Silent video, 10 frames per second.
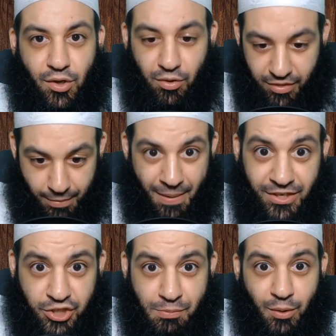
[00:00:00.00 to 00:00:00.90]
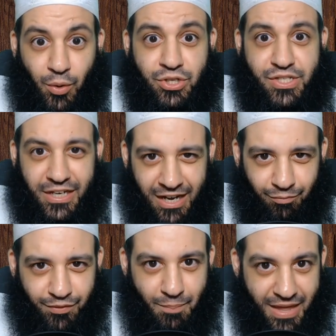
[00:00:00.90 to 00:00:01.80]
The punishment wants to come
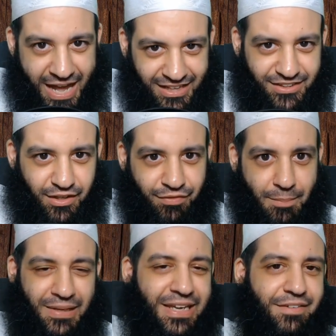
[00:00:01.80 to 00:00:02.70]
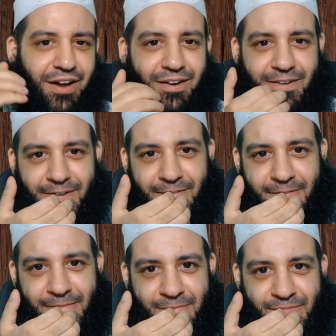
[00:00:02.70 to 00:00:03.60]
from the head of a believer.
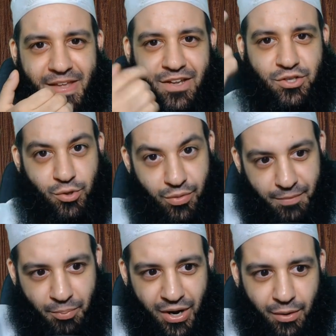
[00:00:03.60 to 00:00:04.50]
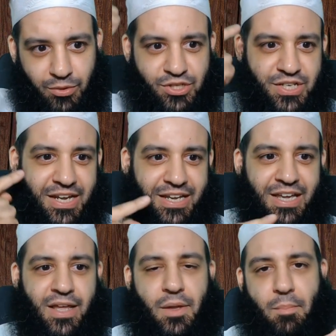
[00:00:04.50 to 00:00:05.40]
And so the prayer would say,
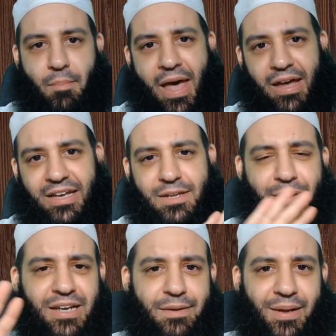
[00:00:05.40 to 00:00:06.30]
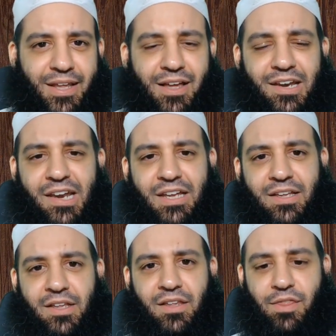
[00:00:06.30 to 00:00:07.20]
"Ma qibali madkhal."
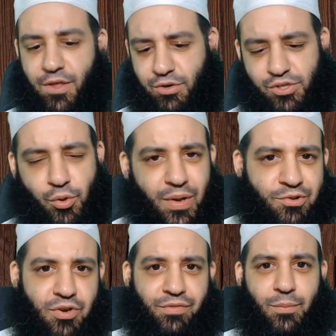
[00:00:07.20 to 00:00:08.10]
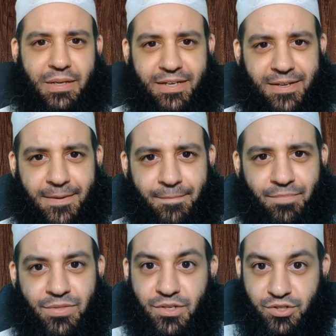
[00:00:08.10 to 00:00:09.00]
There is no entry from here.
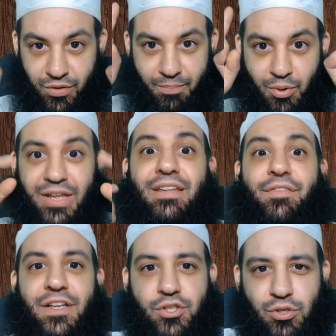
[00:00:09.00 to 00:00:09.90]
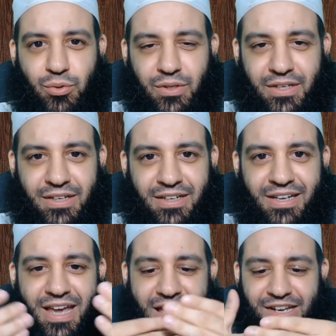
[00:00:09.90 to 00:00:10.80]
So the prayer defends you.
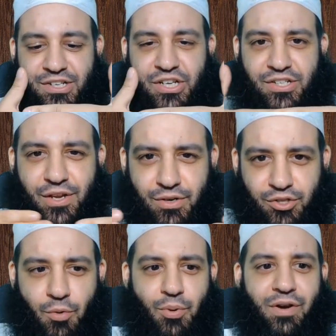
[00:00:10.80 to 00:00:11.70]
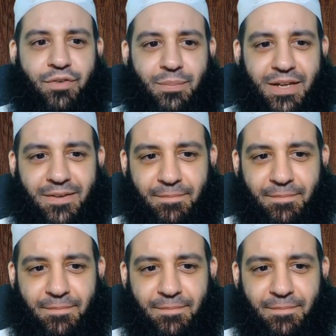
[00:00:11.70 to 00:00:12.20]
And he says, there is no prayer from here.